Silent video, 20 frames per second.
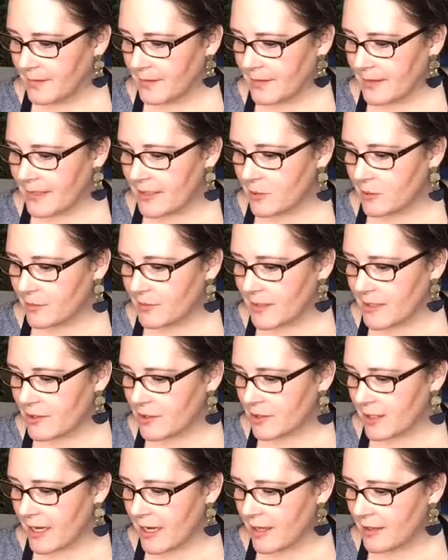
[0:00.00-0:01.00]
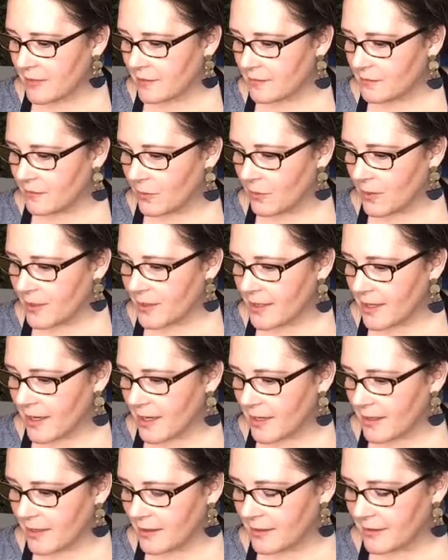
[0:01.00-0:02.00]
Seal Beach,
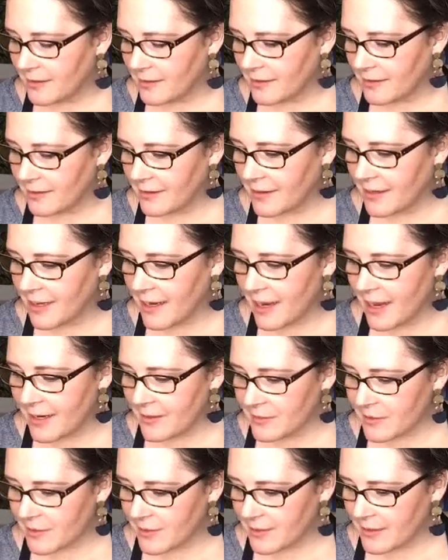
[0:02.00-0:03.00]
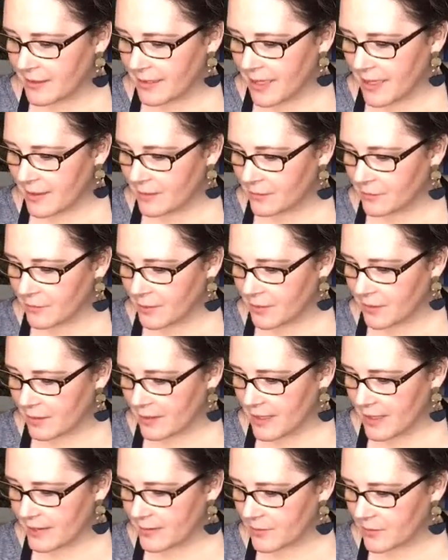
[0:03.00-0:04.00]
California. I was just in California
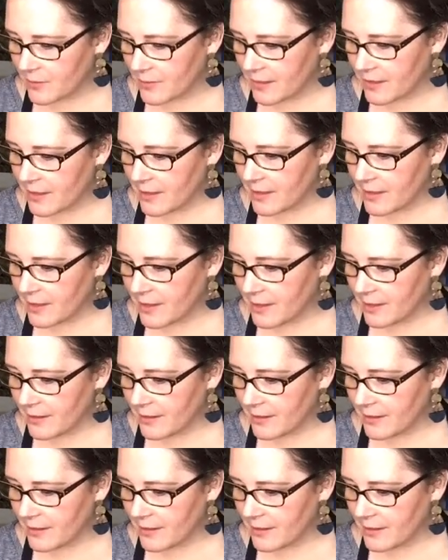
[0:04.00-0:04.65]
last week.